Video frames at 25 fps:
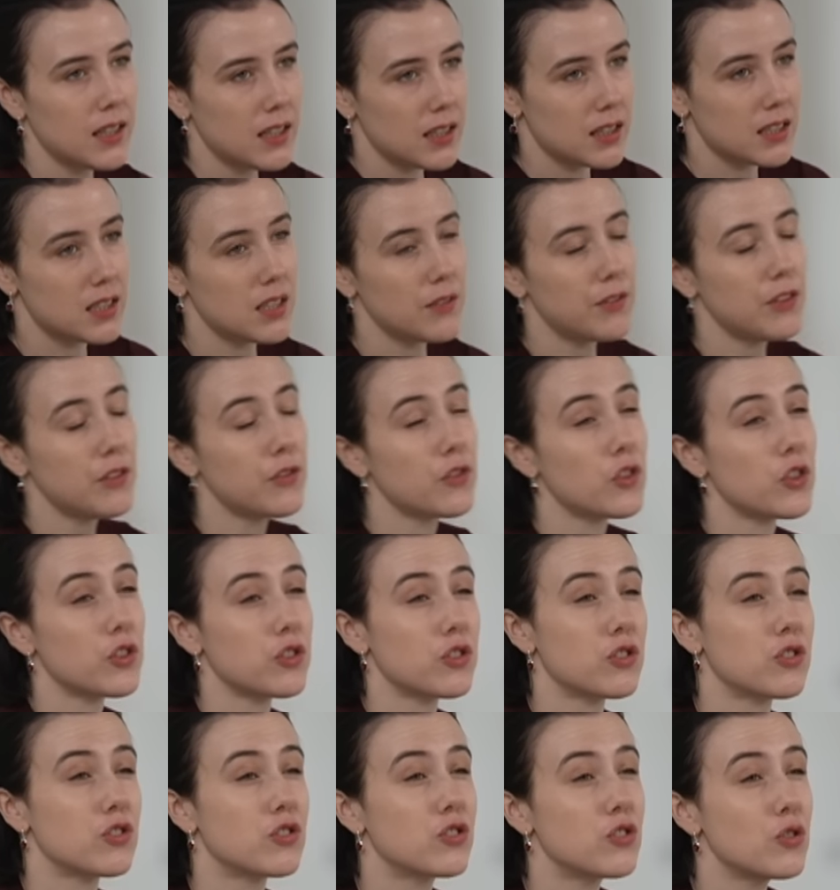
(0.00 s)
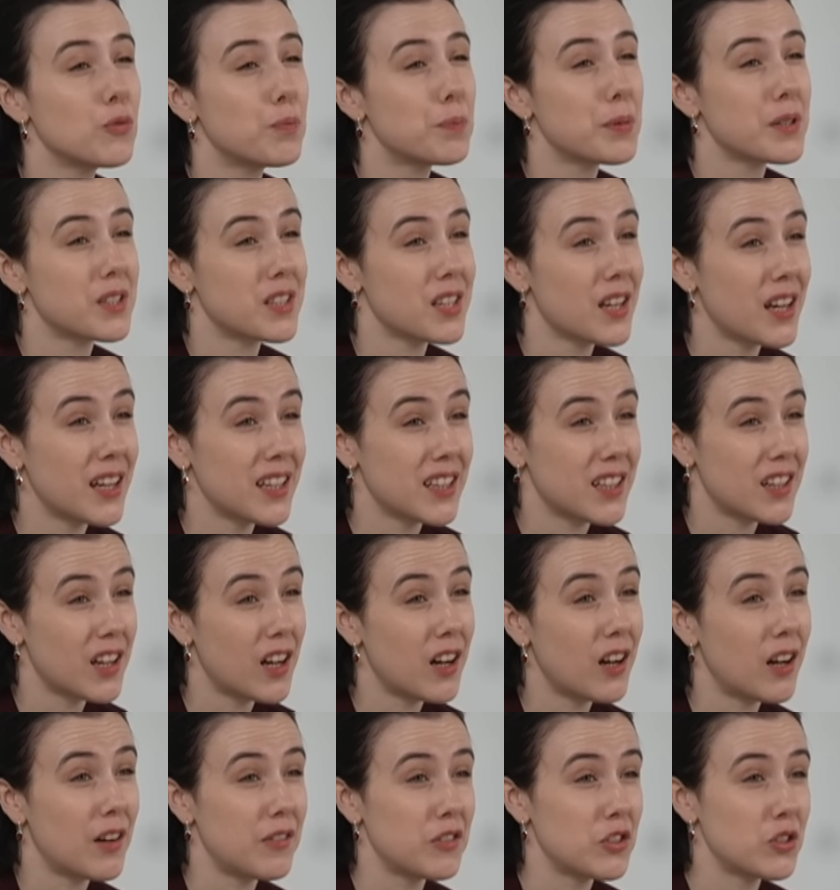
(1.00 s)
Because if you've got super tight
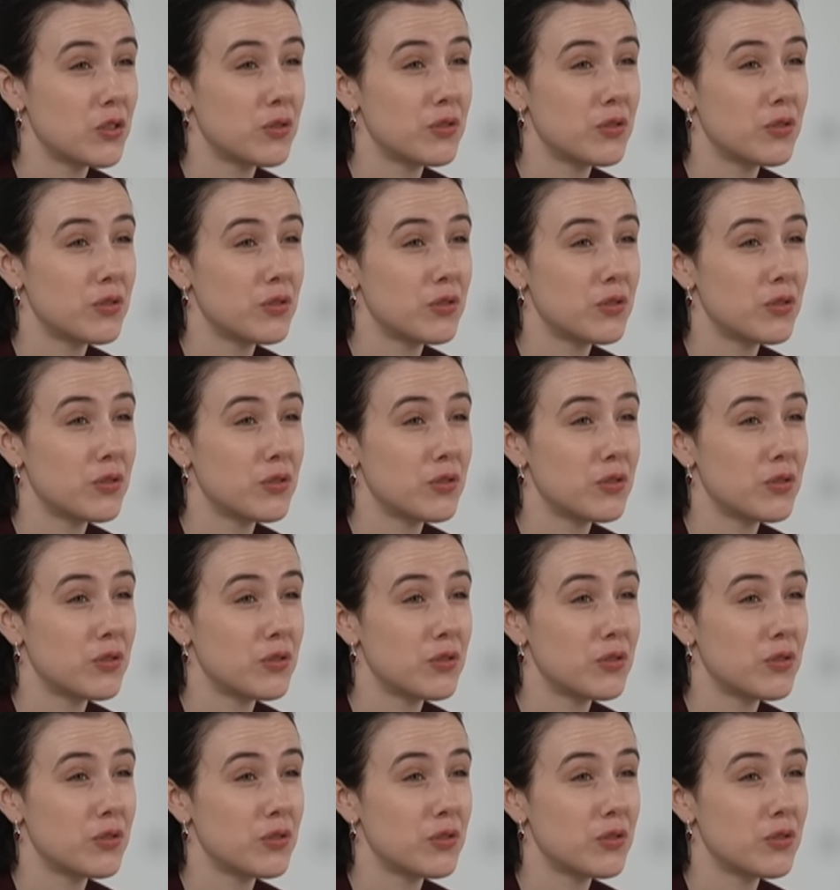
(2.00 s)
calves,